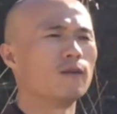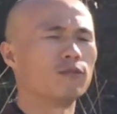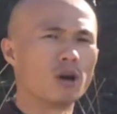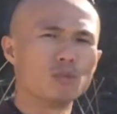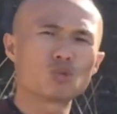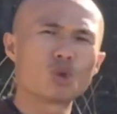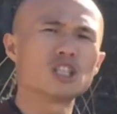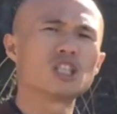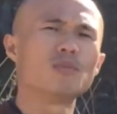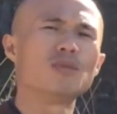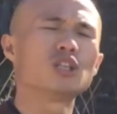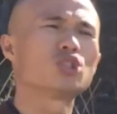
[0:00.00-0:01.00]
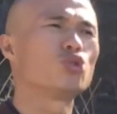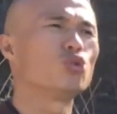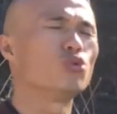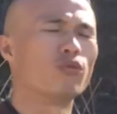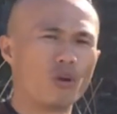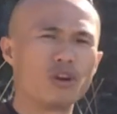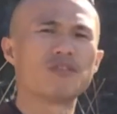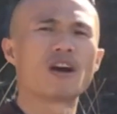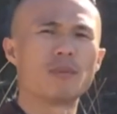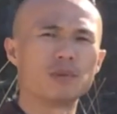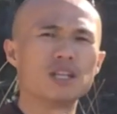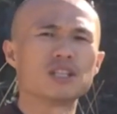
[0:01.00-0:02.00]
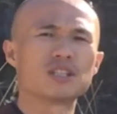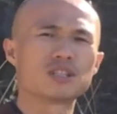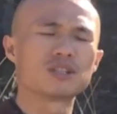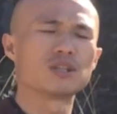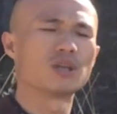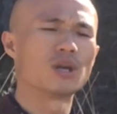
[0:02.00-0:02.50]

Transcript: from 20 minutes to 45 minutes.